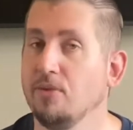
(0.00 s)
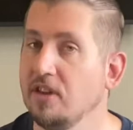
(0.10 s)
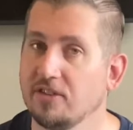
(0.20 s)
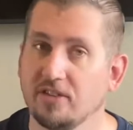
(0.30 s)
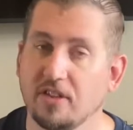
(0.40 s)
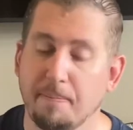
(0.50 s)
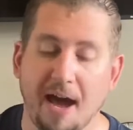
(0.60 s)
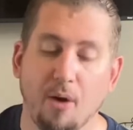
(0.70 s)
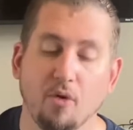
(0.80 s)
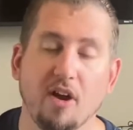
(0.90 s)
This is the
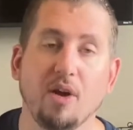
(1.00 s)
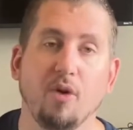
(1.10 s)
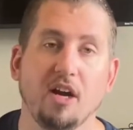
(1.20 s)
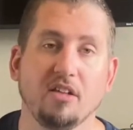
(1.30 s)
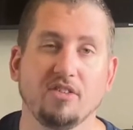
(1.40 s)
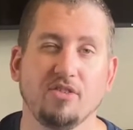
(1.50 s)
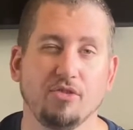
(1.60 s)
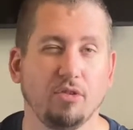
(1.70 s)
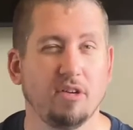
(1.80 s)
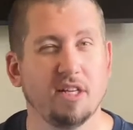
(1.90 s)
Power8 wireless controller.